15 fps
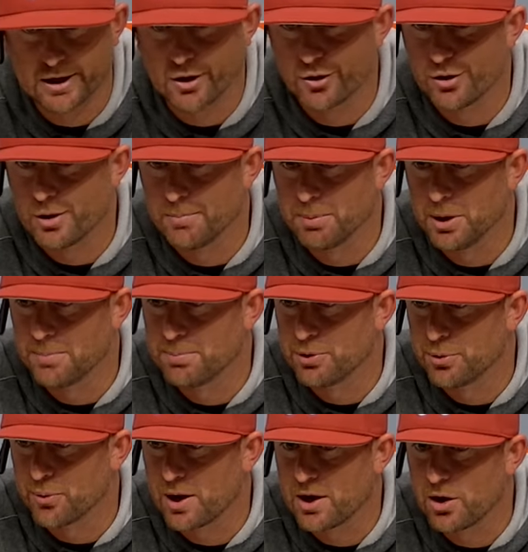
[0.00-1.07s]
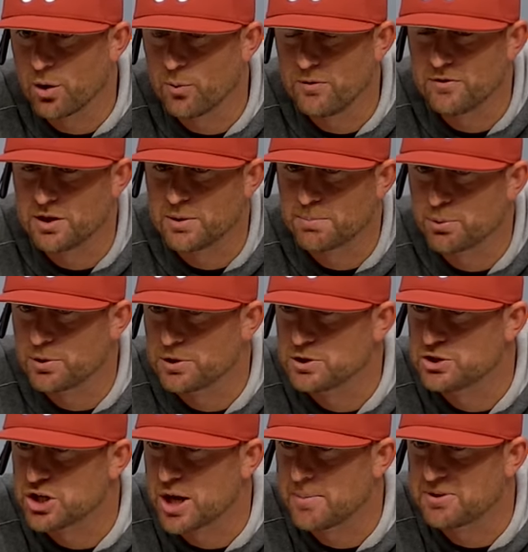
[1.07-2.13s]
other than a blip in the radar. We've done a pretty good
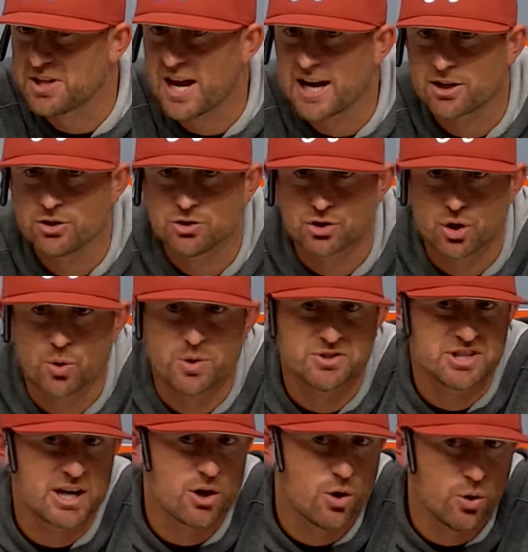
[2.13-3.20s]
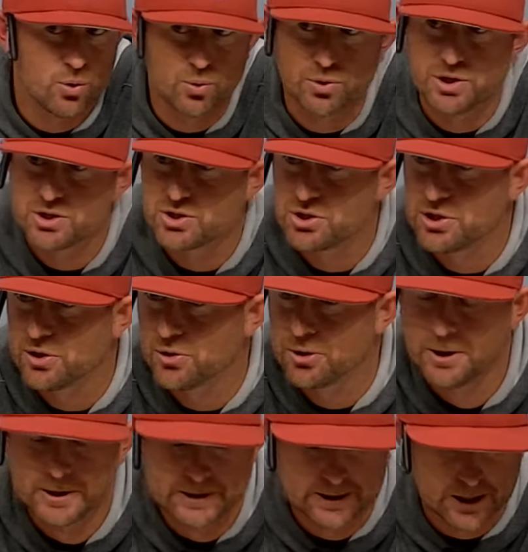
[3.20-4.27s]
job attacking the zone as a whole this year.
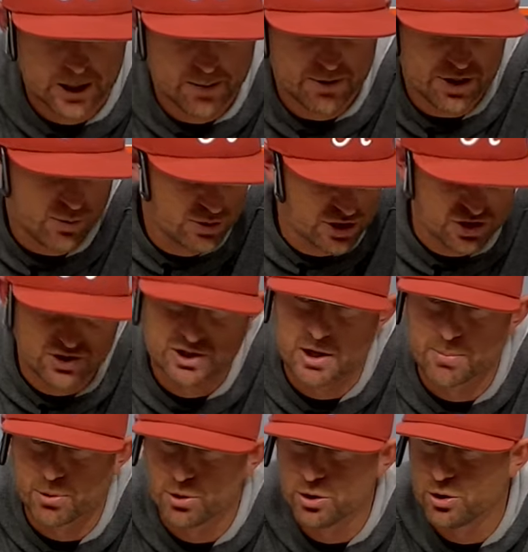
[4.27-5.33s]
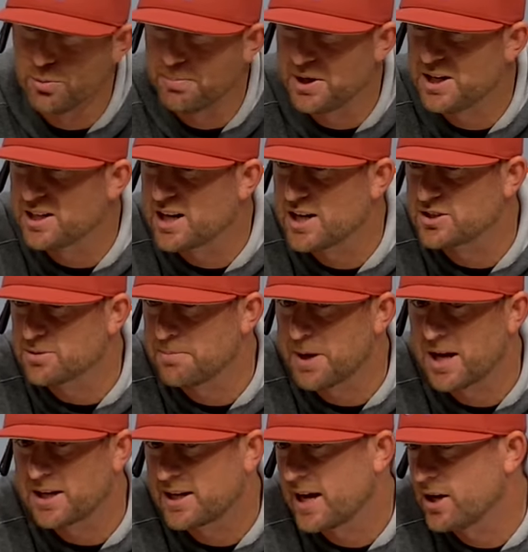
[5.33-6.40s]
I thought we just nibbled a little bit and gotten some
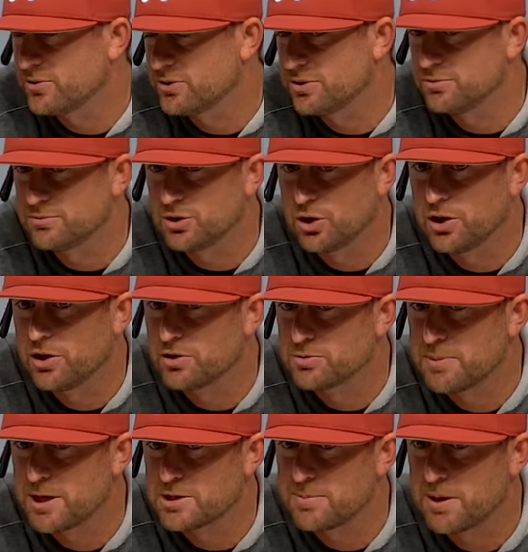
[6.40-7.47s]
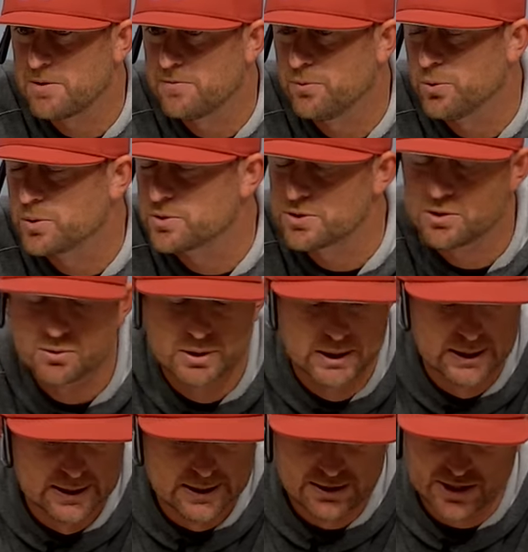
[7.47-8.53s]
bad counts, and good hitters made us pay for it. So
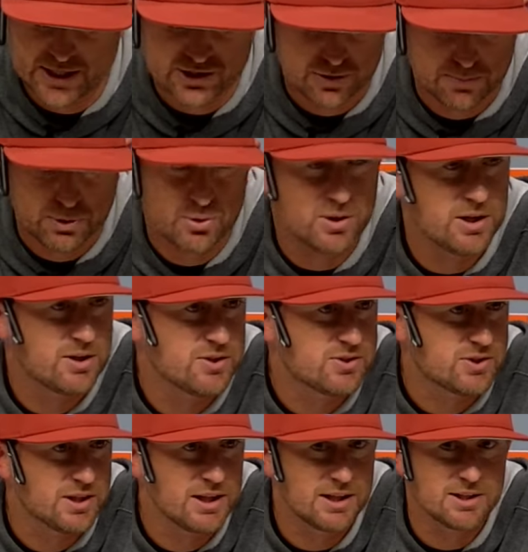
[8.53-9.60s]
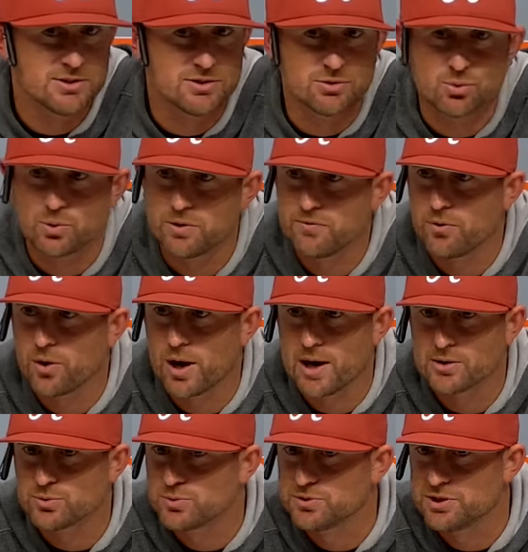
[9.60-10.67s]
that's the beauty of this thing, is in 24
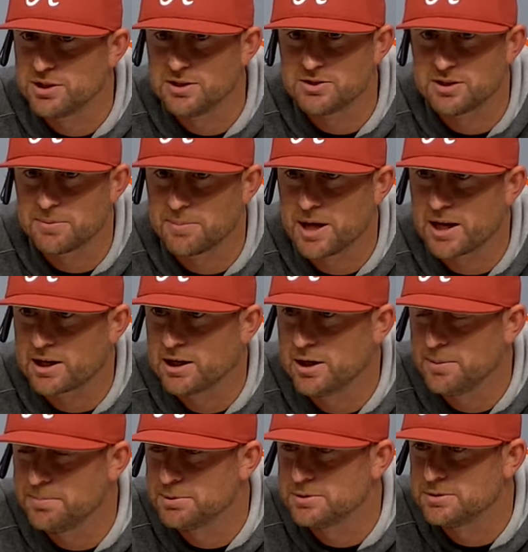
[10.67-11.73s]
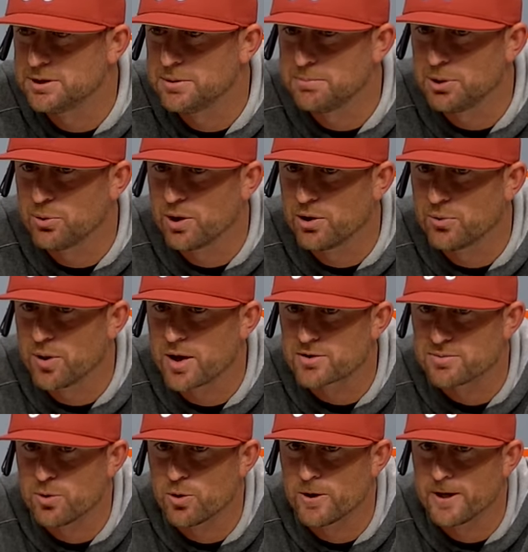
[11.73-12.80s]
hours we'll tee this thing back up and be ready to rock
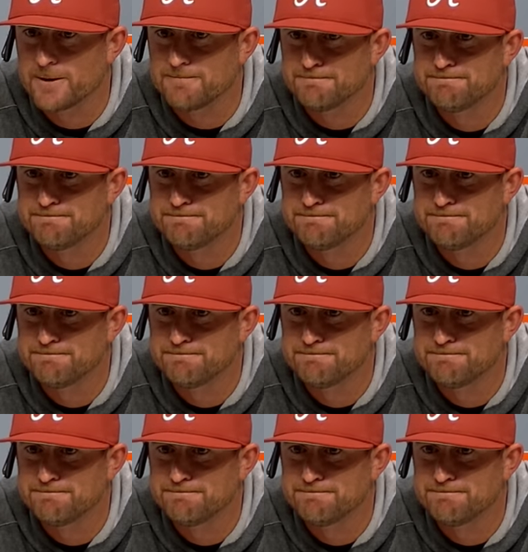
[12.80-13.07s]
tomorrow night.